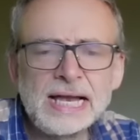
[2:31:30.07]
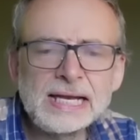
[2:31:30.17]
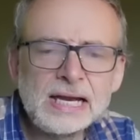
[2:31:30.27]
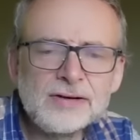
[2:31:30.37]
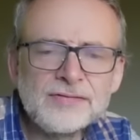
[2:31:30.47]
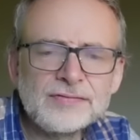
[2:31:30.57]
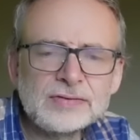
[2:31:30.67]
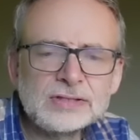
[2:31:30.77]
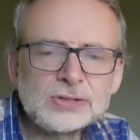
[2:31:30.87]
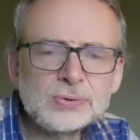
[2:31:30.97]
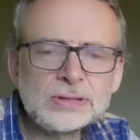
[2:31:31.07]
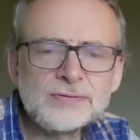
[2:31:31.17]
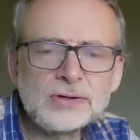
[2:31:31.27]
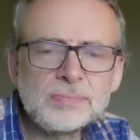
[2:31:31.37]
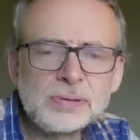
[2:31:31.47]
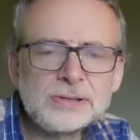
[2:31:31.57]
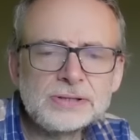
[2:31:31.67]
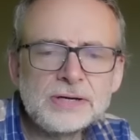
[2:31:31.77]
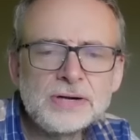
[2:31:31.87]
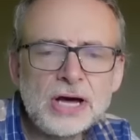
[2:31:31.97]
Lilith sort of on the
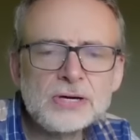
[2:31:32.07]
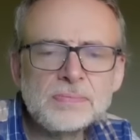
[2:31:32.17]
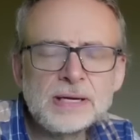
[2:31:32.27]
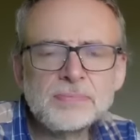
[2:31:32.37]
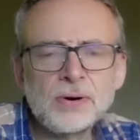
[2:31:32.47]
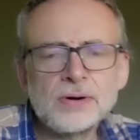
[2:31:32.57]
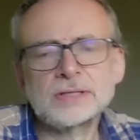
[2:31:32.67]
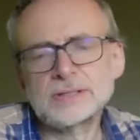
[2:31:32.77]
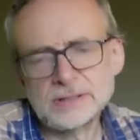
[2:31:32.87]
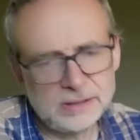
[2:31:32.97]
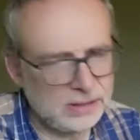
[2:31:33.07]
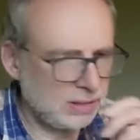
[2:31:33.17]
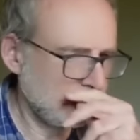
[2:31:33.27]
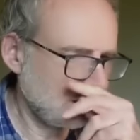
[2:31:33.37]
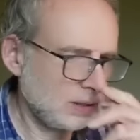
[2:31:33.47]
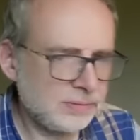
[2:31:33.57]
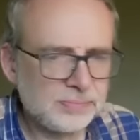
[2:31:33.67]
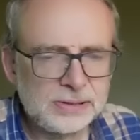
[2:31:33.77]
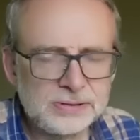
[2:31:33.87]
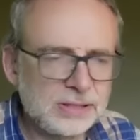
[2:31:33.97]
Pluto node midpoint.
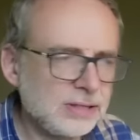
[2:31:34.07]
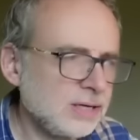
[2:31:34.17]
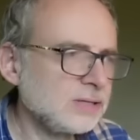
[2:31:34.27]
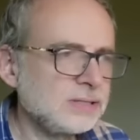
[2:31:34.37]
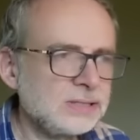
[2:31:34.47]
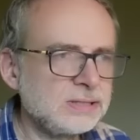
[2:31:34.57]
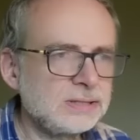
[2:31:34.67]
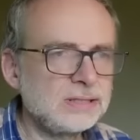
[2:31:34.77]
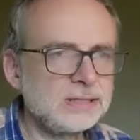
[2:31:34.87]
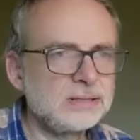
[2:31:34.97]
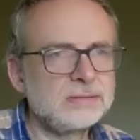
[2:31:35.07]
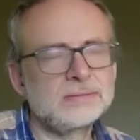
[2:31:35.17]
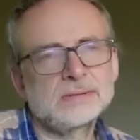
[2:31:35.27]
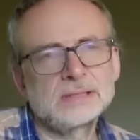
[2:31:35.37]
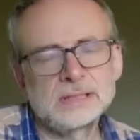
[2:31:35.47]
Pluto node is a